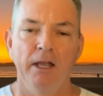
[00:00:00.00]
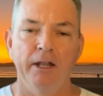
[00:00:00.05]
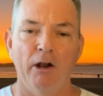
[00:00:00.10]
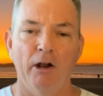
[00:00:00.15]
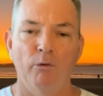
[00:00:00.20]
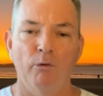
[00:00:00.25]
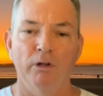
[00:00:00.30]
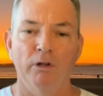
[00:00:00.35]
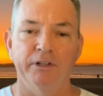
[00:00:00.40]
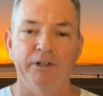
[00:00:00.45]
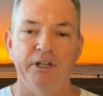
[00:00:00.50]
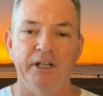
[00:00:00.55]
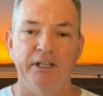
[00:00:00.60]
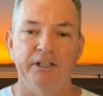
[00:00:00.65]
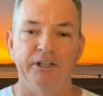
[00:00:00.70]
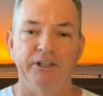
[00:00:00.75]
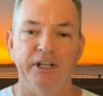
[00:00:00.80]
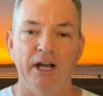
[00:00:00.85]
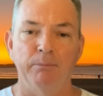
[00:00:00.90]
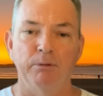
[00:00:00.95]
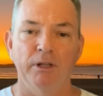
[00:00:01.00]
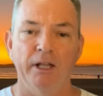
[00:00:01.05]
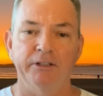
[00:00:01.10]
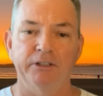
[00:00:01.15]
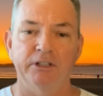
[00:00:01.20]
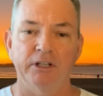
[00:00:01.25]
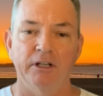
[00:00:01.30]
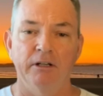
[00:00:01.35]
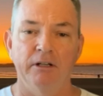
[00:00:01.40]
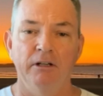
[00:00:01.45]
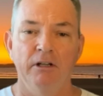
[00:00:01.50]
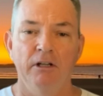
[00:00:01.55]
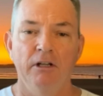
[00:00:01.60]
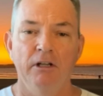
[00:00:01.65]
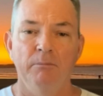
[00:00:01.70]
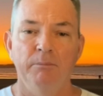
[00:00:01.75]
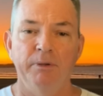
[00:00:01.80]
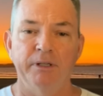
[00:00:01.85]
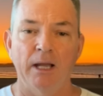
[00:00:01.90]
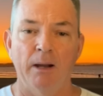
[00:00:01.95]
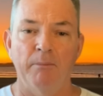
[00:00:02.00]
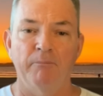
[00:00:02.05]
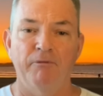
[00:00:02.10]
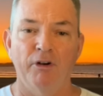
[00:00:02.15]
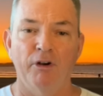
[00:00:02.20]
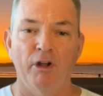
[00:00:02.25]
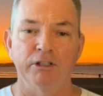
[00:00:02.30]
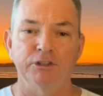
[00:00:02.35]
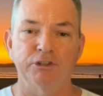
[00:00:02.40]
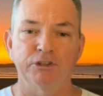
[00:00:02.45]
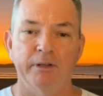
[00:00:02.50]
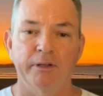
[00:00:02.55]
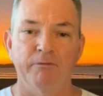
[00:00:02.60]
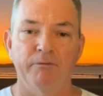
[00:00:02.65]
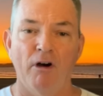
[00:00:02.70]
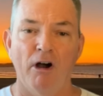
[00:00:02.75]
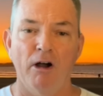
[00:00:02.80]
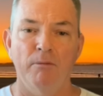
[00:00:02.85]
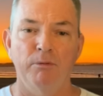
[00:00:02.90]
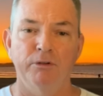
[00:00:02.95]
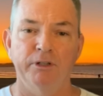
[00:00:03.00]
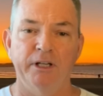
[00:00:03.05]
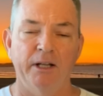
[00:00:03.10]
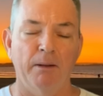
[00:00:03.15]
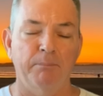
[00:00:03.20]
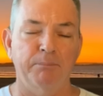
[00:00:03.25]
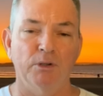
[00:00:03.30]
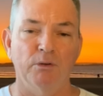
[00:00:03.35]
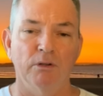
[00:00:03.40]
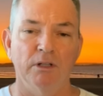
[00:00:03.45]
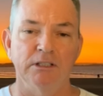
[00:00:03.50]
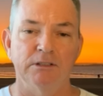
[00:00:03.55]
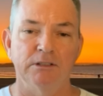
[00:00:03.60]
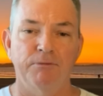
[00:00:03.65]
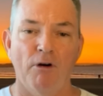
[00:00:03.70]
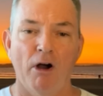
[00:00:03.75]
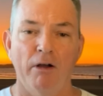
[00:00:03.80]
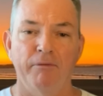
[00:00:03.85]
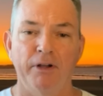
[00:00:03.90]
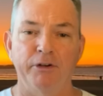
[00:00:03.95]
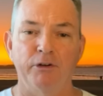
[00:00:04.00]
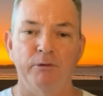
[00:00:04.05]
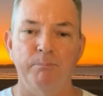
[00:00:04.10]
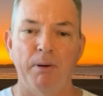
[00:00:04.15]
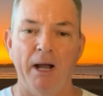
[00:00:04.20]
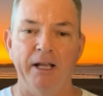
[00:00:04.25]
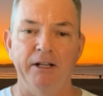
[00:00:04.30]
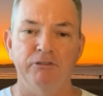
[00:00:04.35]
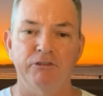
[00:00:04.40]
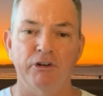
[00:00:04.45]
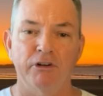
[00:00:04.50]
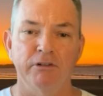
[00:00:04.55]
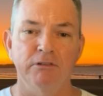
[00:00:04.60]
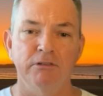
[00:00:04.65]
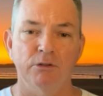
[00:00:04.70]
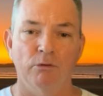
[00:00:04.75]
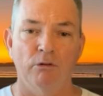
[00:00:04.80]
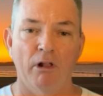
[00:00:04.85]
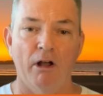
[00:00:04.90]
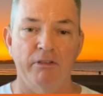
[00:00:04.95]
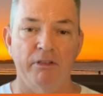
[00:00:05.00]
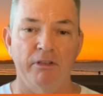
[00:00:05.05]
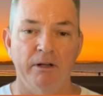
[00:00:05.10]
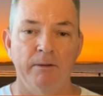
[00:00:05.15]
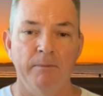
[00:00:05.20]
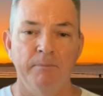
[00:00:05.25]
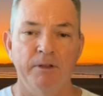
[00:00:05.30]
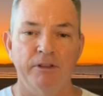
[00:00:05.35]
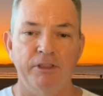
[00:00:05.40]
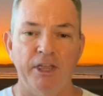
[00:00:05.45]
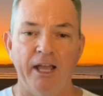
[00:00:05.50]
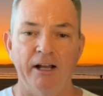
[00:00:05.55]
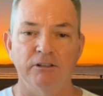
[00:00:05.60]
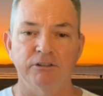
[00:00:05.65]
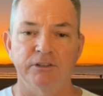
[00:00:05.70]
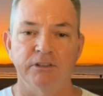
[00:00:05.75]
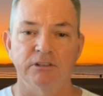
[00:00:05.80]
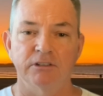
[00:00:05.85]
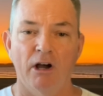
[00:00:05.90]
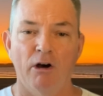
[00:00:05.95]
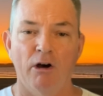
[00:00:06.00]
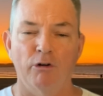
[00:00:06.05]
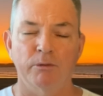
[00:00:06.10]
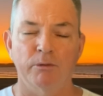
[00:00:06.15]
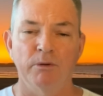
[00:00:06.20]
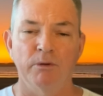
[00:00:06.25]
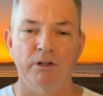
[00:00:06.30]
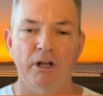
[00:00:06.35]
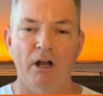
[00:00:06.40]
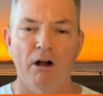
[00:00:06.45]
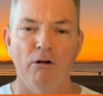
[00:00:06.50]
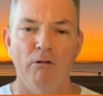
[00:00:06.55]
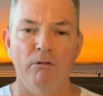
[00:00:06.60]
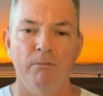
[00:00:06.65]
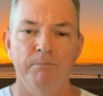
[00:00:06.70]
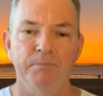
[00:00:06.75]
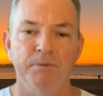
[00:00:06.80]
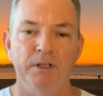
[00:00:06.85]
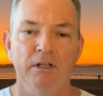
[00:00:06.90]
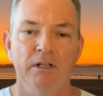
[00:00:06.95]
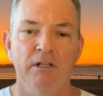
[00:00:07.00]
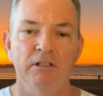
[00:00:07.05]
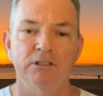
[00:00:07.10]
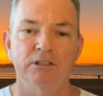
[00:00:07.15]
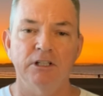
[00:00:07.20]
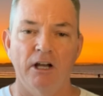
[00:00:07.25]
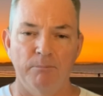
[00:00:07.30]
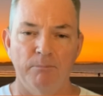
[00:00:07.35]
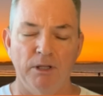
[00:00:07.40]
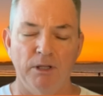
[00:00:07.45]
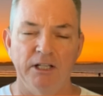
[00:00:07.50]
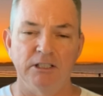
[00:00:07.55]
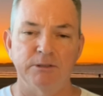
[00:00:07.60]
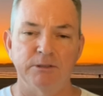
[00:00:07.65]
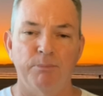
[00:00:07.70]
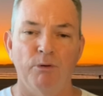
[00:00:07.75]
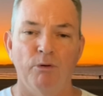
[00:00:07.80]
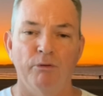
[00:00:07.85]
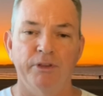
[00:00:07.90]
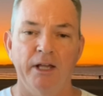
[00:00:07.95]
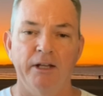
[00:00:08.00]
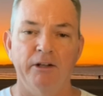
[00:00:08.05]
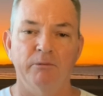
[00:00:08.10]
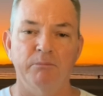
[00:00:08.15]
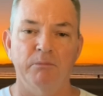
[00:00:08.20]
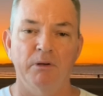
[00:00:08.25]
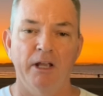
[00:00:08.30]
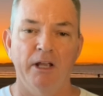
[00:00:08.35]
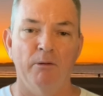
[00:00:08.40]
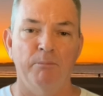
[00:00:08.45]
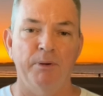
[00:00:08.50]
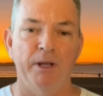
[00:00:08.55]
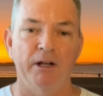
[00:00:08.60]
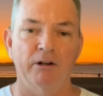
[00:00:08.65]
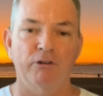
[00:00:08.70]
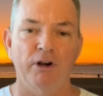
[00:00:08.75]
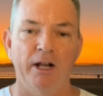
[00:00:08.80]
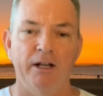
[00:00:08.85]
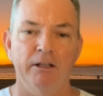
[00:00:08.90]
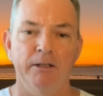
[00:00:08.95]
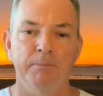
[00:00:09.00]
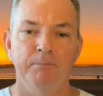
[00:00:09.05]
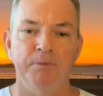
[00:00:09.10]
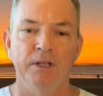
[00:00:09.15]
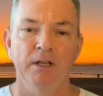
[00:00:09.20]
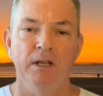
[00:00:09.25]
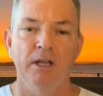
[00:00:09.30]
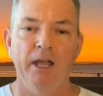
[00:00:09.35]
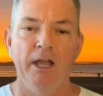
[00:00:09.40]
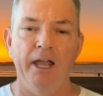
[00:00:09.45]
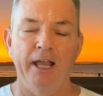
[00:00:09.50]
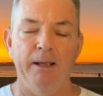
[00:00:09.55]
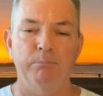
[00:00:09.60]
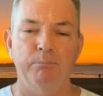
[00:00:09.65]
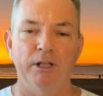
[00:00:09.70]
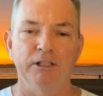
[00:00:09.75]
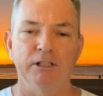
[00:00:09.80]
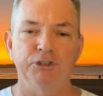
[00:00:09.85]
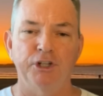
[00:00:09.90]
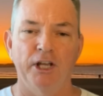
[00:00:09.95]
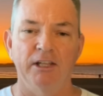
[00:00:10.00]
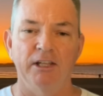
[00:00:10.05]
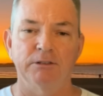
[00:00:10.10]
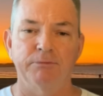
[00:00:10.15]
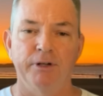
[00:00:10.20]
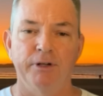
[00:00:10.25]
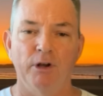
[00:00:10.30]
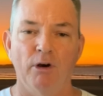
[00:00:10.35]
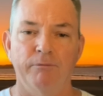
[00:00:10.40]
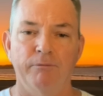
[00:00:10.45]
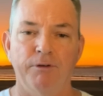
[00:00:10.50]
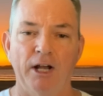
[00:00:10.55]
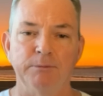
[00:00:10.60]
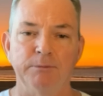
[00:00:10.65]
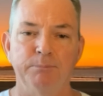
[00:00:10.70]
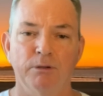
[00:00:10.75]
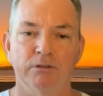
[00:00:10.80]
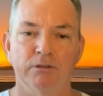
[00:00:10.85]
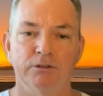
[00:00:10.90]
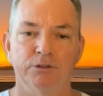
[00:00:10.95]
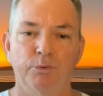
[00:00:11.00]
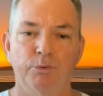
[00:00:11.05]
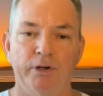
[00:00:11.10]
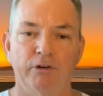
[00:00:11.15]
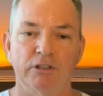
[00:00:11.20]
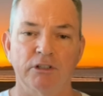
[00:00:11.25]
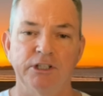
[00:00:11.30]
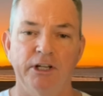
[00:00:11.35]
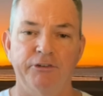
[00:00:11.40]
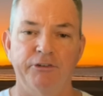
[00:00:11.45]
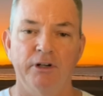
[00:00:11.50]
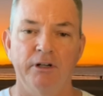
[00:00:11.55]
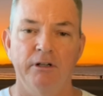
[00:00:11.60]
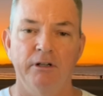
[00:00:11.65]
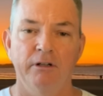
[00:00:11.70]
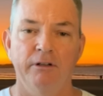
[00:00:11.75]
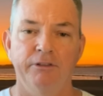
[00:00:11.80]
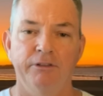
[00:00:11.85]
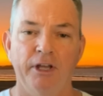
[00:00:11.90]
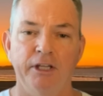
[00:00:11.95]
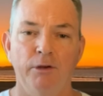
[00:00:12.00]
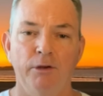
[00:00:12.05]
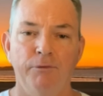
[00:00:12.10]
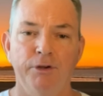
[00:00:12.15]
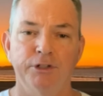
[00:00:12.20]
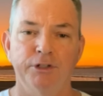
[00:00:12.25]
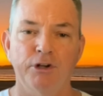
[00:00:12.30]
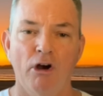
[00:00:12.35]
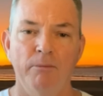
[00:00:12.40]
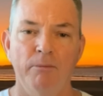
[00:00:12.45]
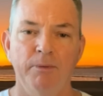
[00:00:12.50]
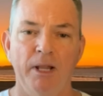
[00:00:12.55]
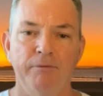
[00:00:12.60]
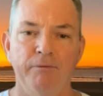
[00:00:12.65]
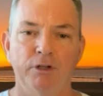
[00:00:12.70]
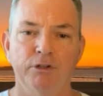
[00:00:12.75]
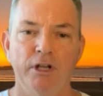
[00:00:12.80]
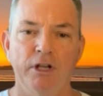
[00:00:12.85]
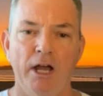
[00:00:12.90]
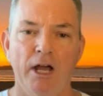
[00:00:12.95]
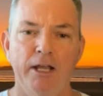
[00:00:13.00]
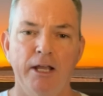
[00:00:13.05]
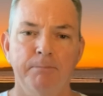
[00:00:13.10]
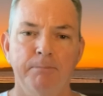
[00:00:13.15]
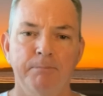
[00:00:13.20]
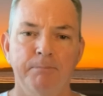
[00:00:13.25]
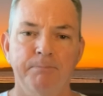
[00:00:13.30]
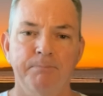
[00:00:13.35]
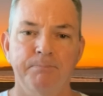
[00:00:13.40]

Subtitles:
And I really need to double that to become financially viable, get up to at least 500 patrons, although the 1,000 is the ultimate goal. So please support that. It'll help out greatly. And please share this video on Facebook and Twitter, etc. Thank you for your time and have a good day.